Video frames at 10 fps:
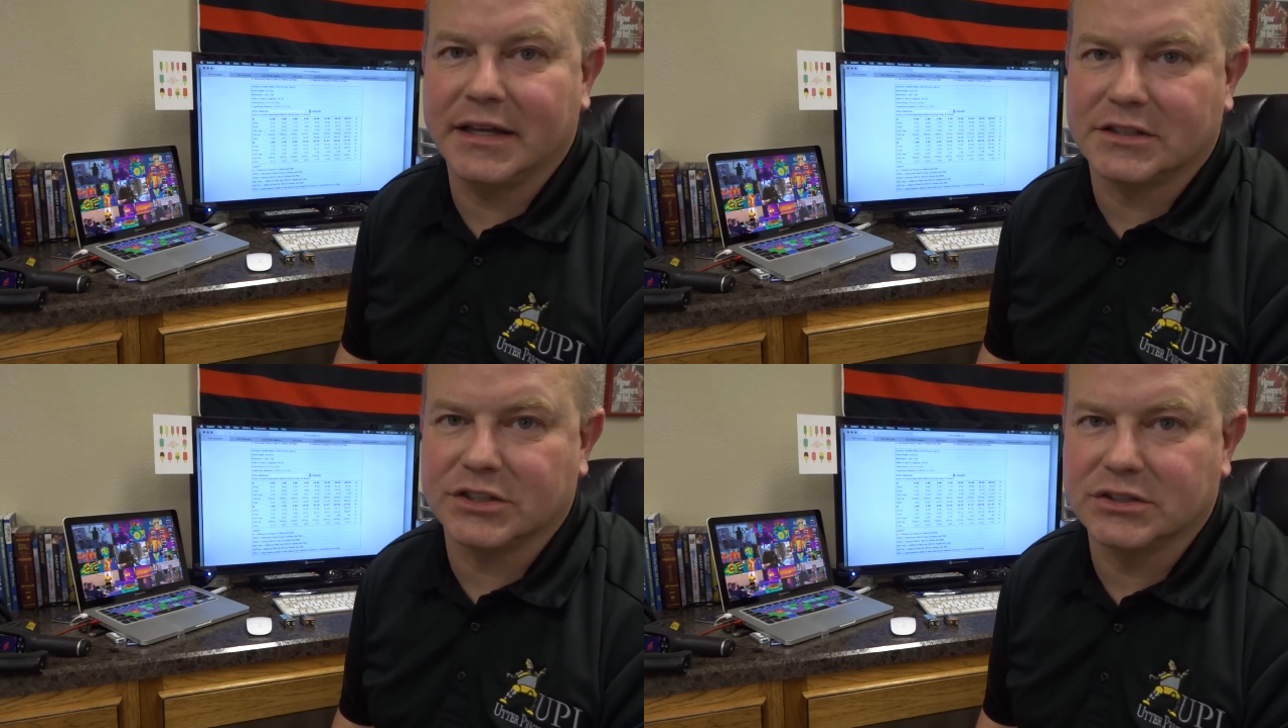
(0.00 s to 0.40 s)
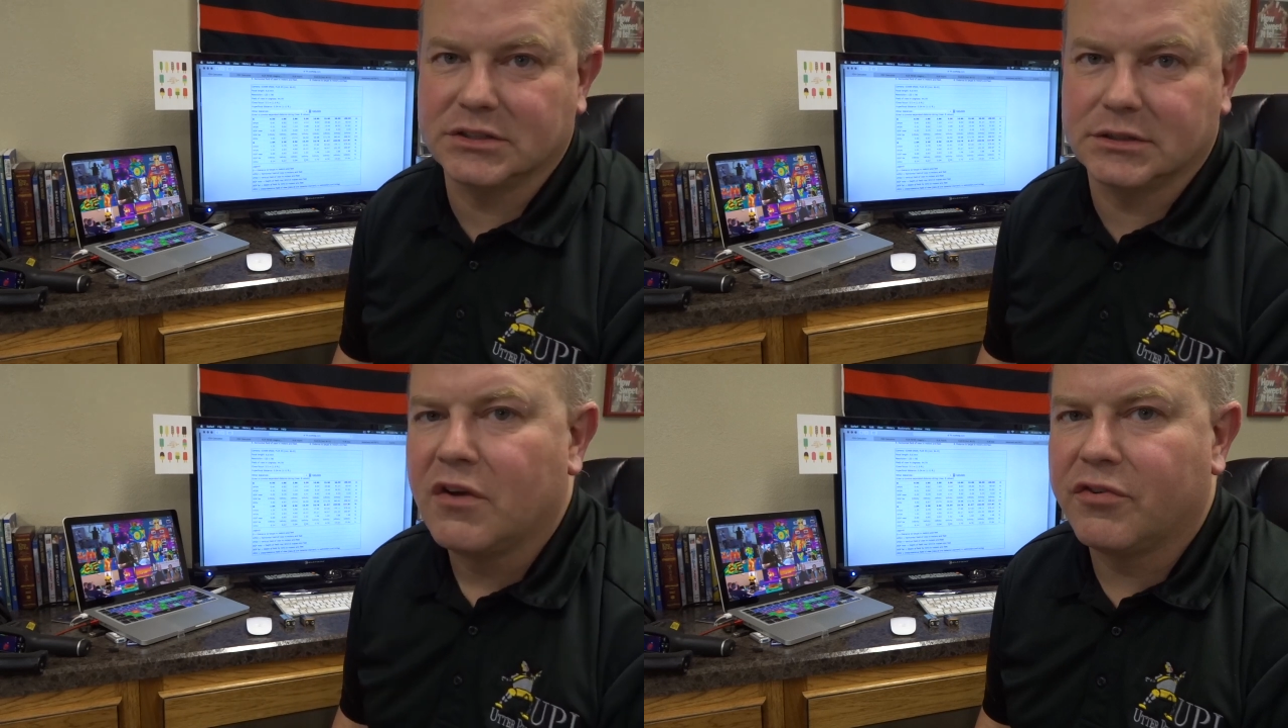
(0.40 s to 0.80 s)

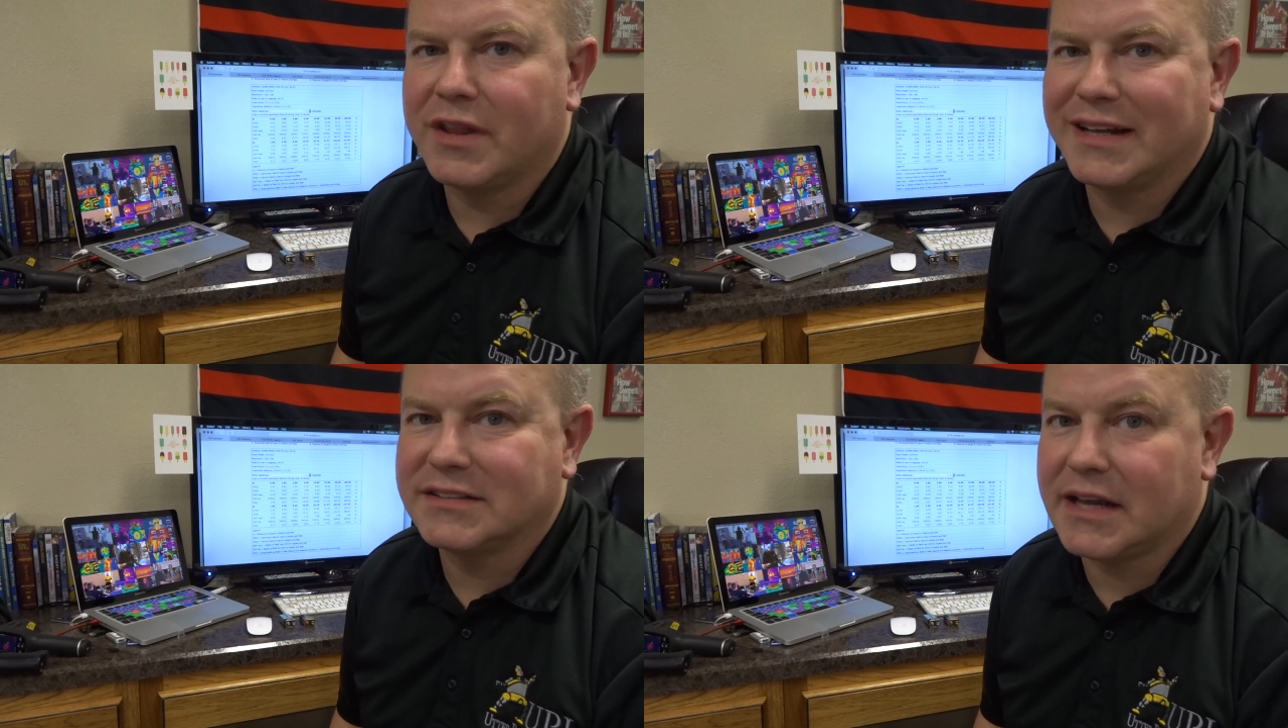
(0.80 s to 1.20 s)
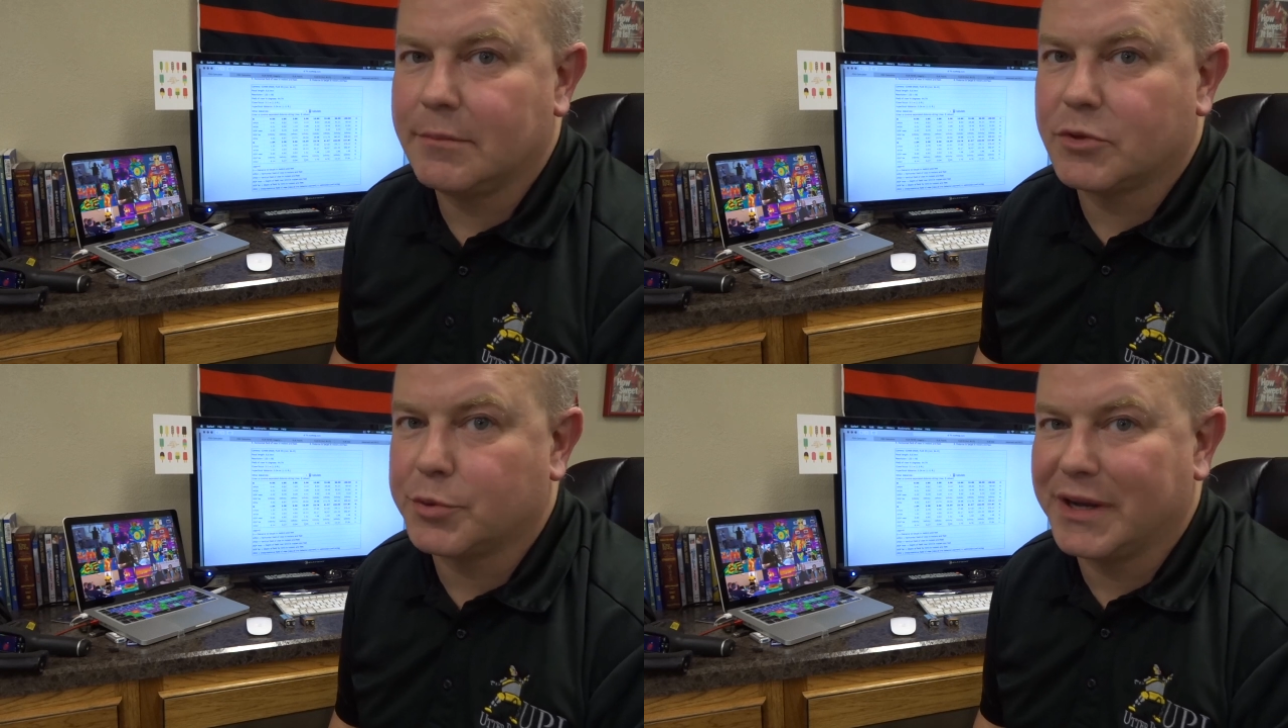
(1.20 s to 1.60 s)
inches for that
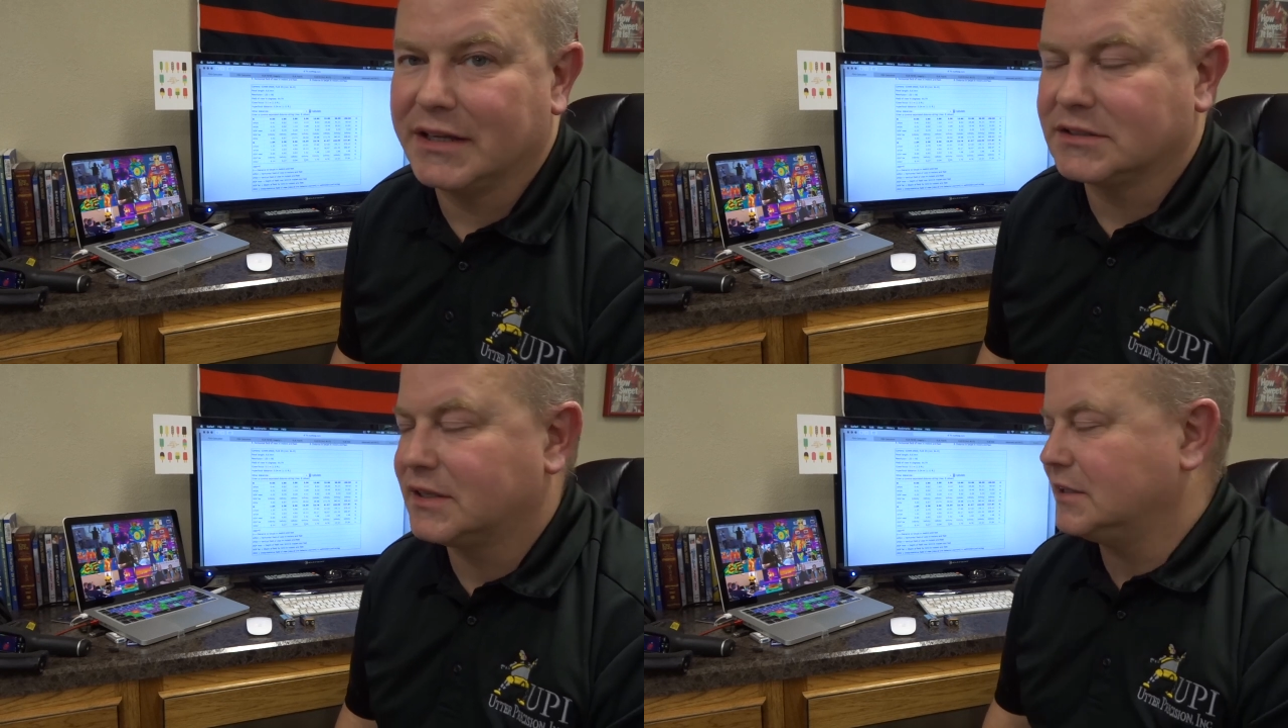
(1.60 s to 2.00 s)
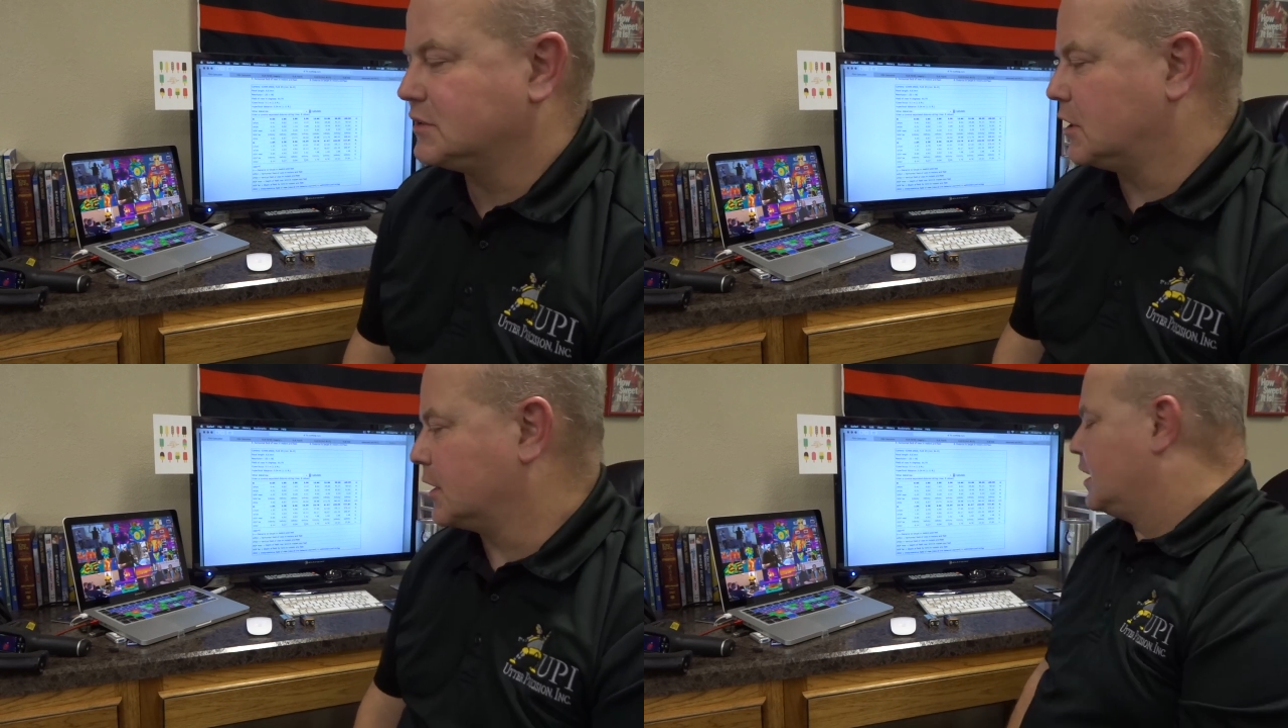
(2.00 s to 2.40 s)
same 3 inch
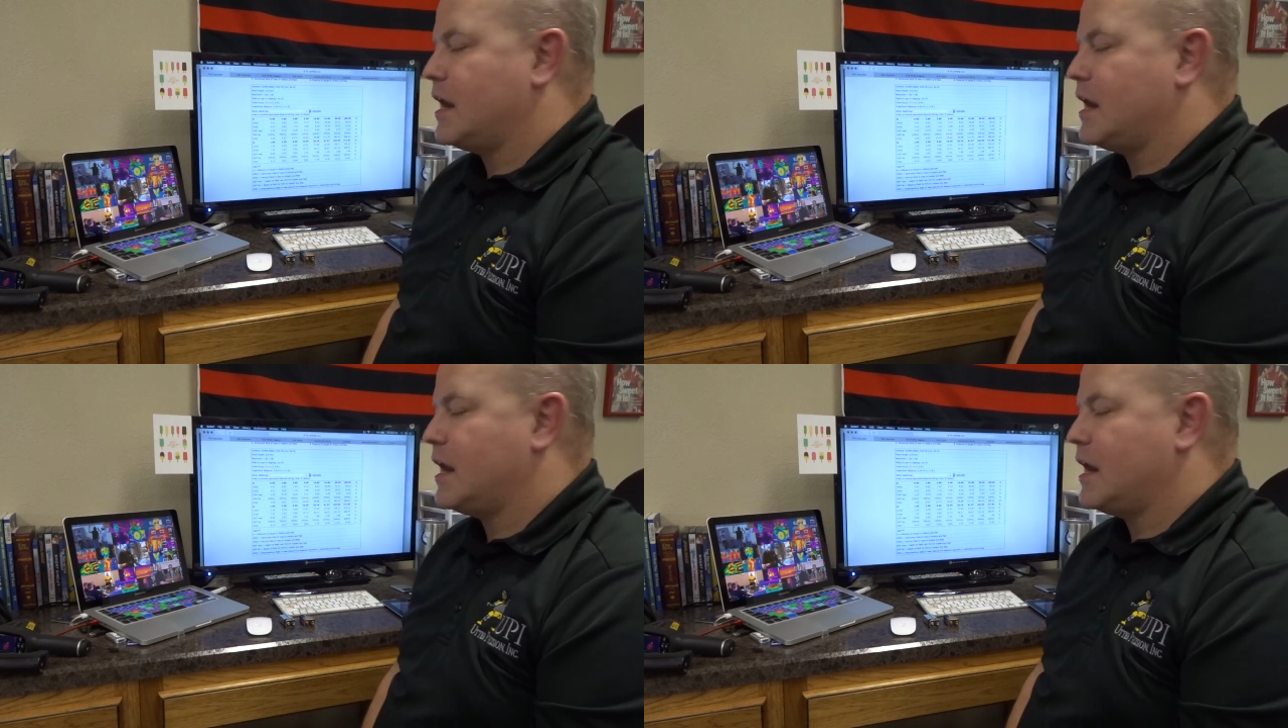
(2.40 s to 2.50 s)
size target.